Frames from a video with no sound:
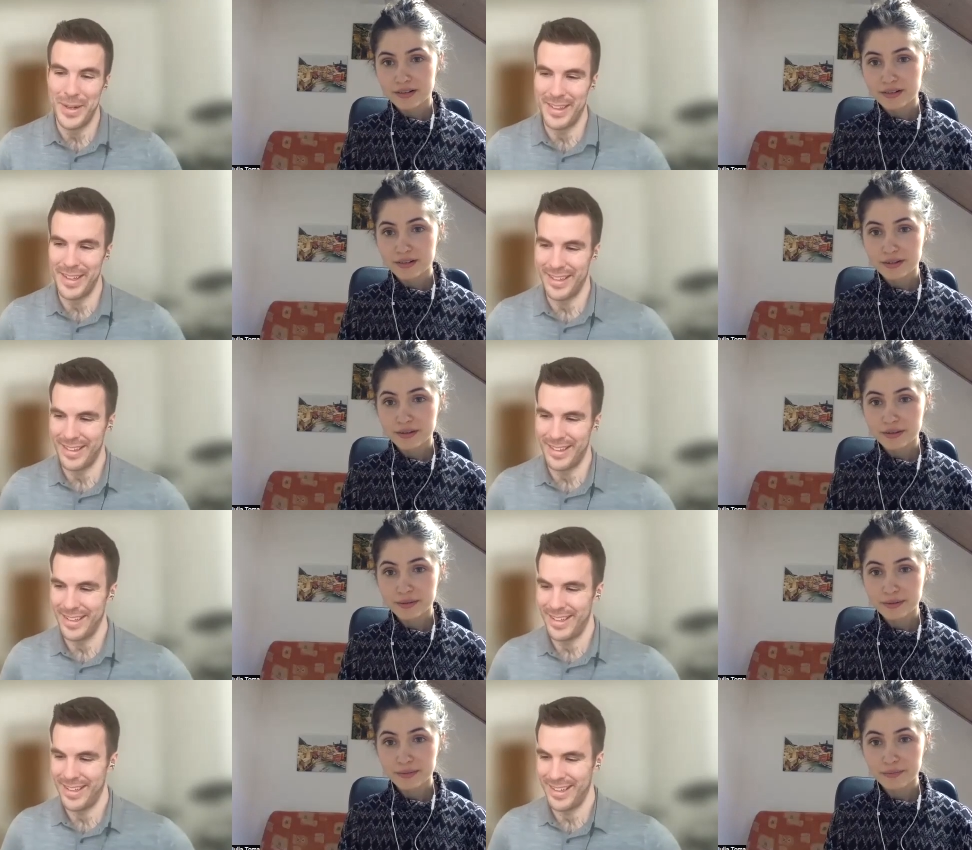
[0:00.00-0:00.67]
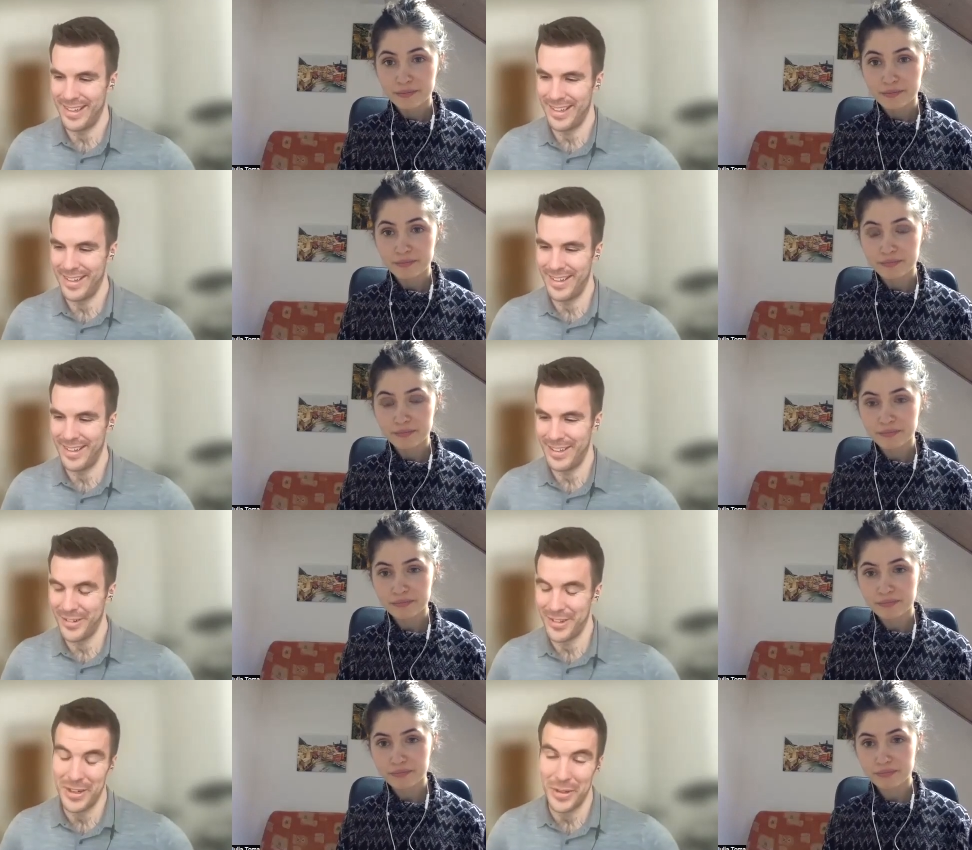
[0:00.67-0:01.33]
Speaker 1: i think that uh,
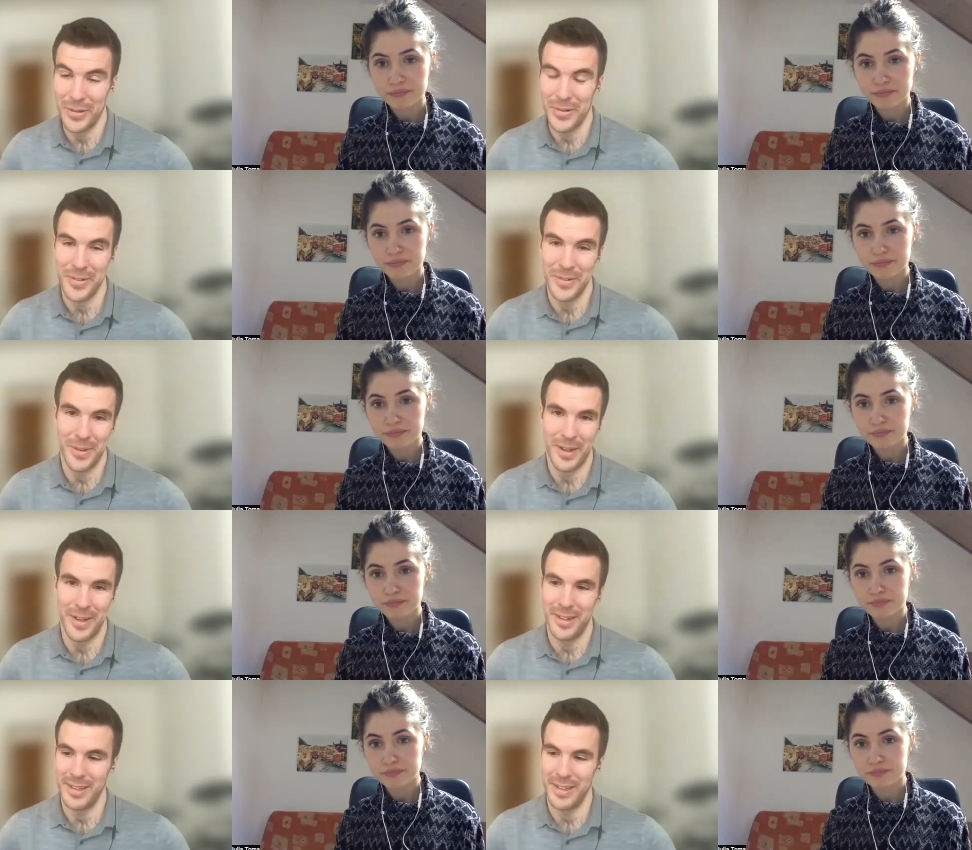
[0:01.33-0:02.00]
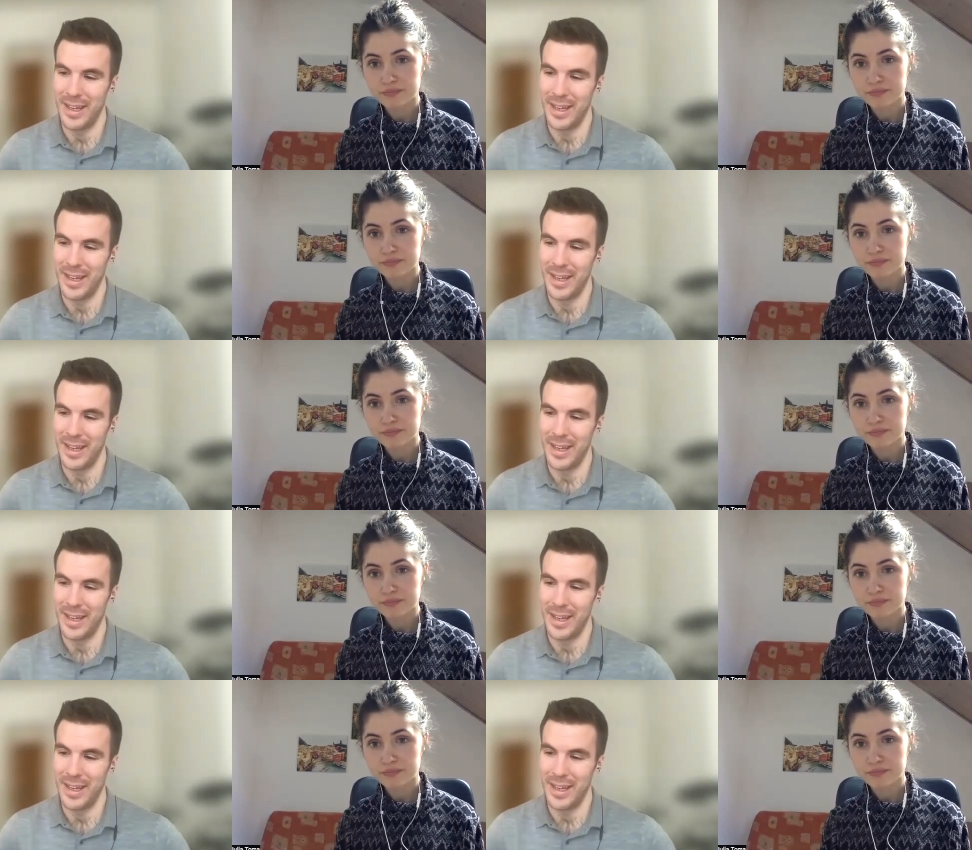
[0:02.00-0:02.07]
there's another uh,